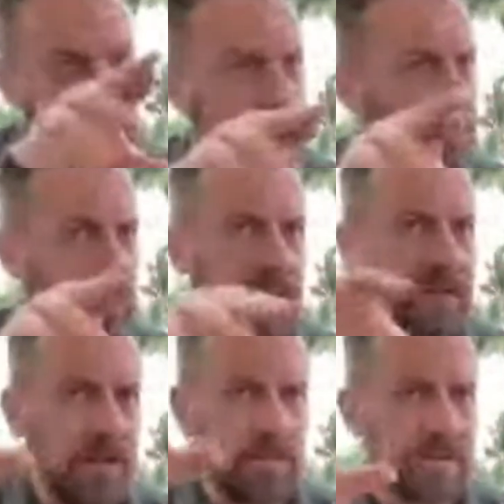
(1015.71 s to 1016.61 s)
What's going on
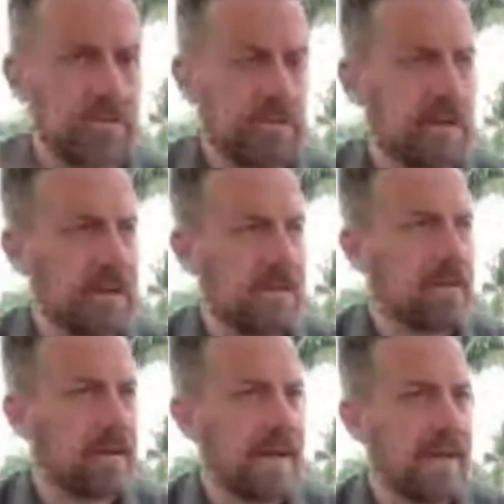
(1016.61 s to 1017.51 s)
here? What's going on
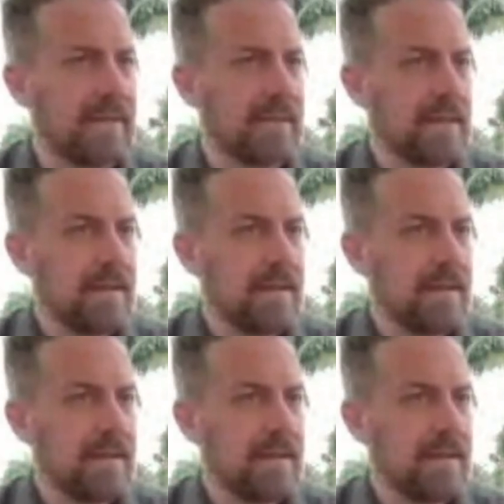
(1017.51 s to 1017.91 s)
here? And